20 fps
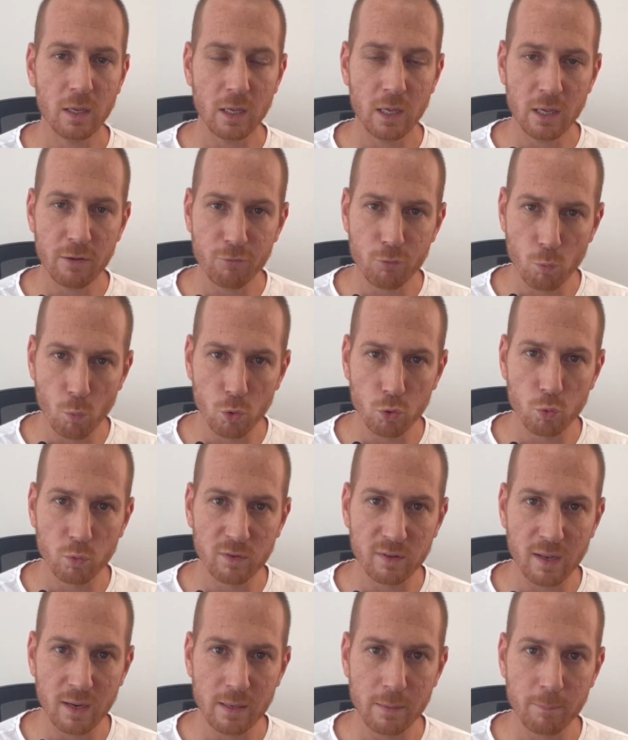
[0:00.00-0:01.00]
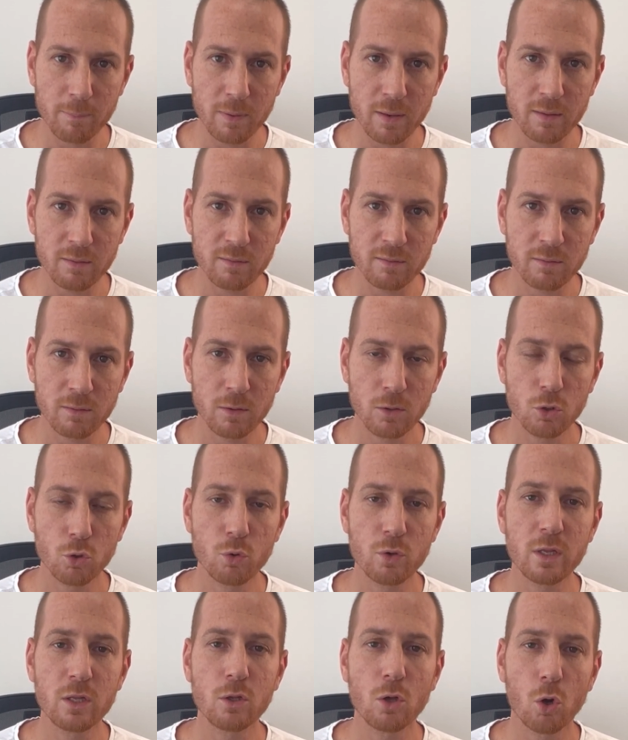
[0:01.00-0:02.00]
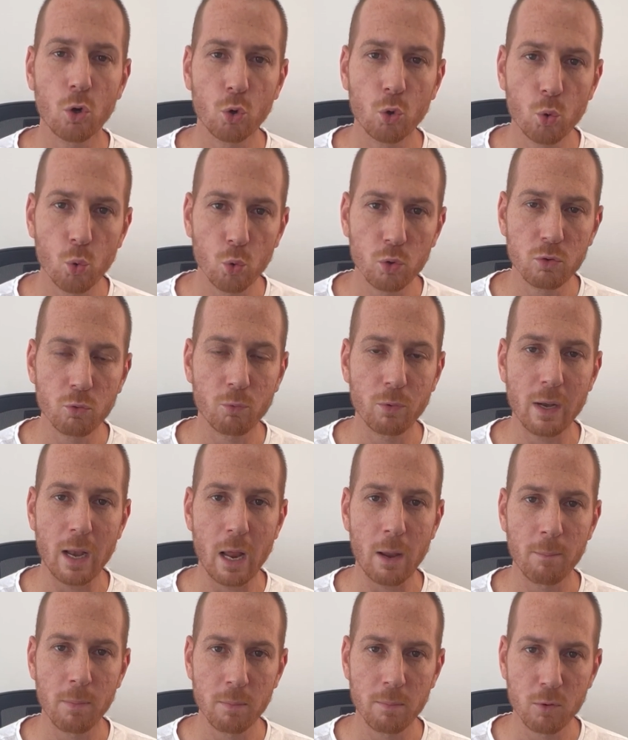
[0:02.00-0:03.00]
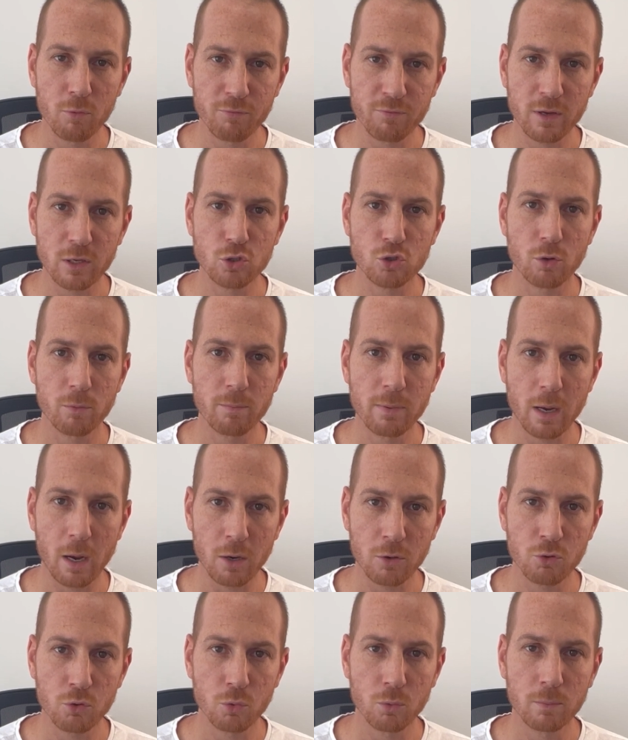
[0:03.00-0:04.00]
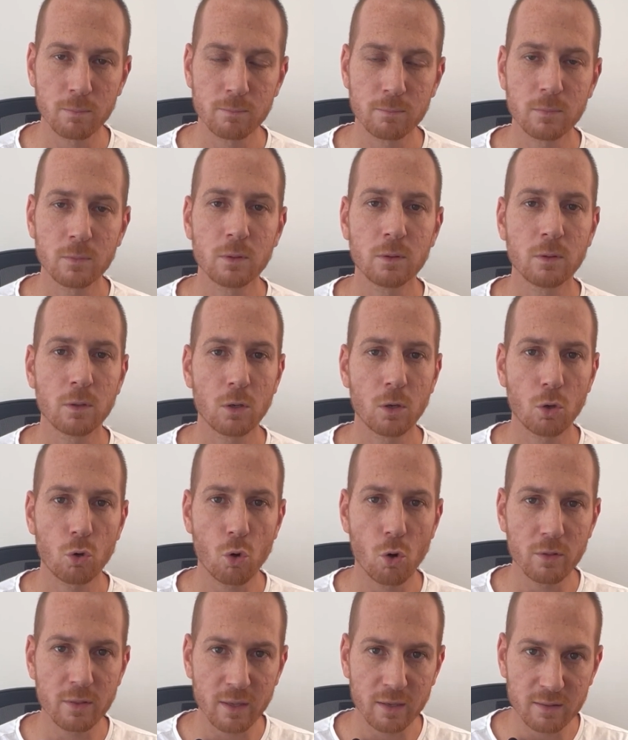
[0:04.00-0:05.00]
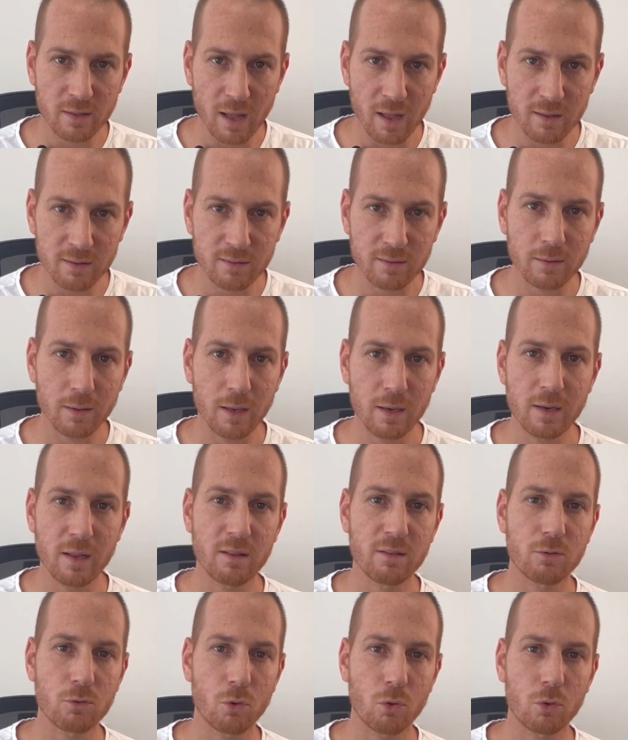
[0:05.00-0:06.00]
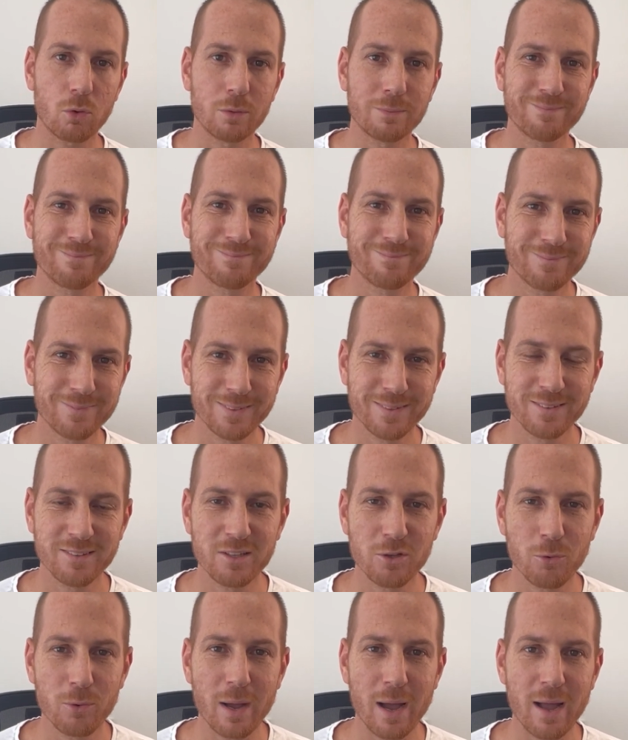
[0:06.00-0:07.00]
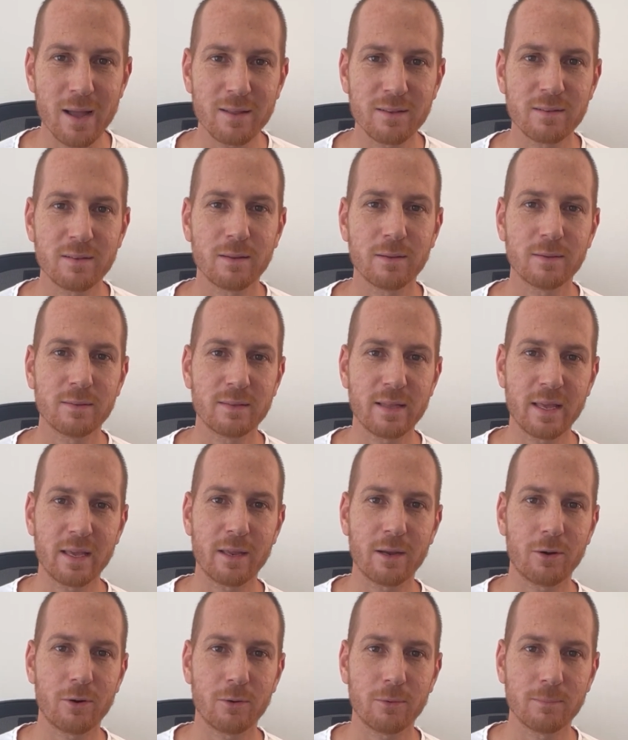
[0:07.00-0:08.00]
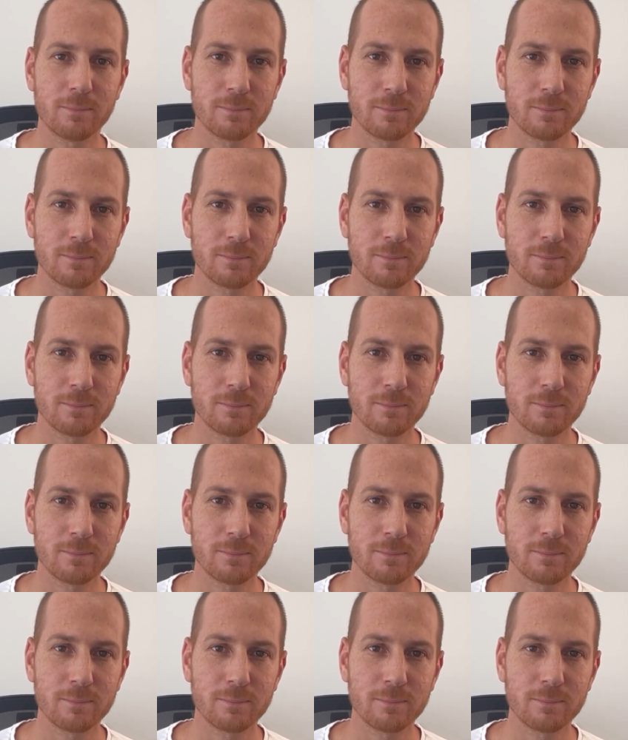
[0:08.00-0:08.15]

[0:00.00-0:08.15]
If you want to sell implants, you need good, reliable manufacturer behind you. Contact us and let's talk. See you guys. Take care.